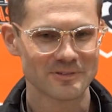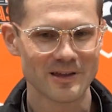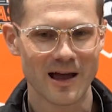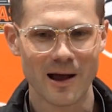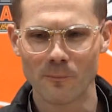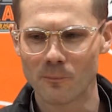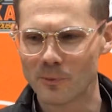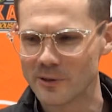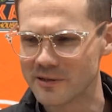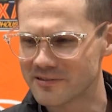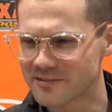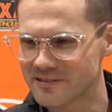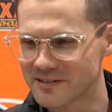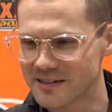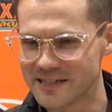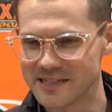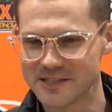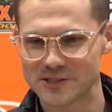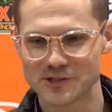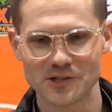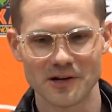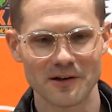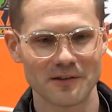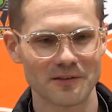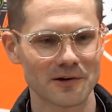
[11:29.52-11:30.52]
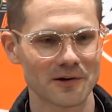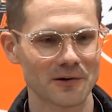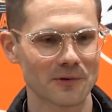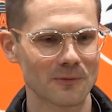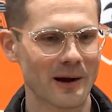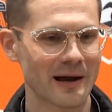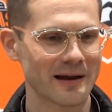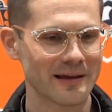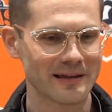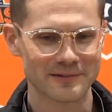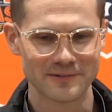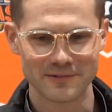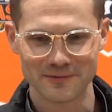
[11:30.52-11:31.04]
time we see each other,
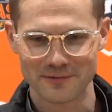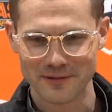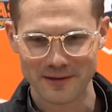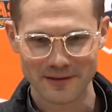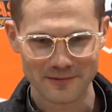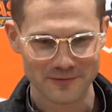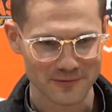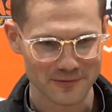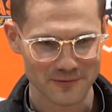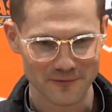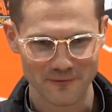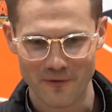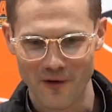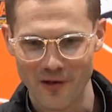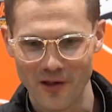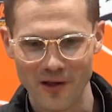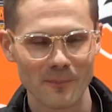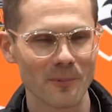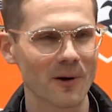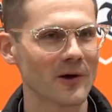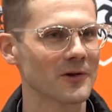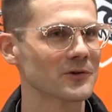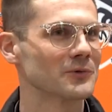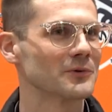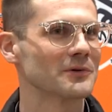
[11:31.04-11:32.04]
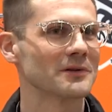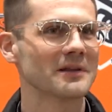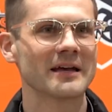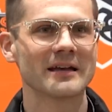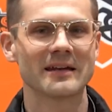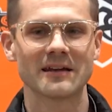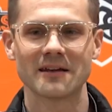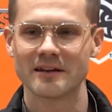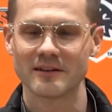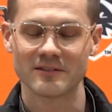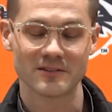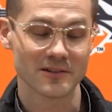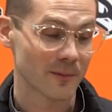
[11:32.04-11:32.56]
right, it's volleyball's
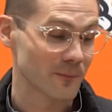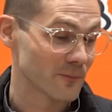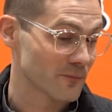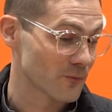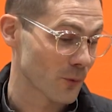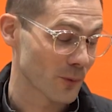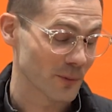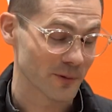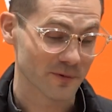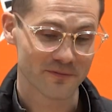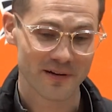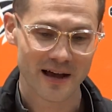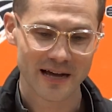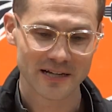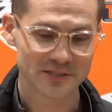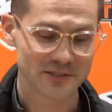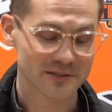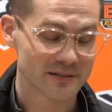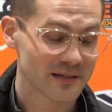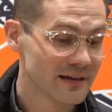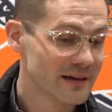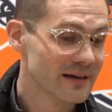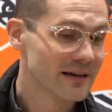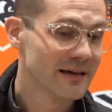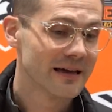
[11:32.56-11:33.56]
related in some form or fashion.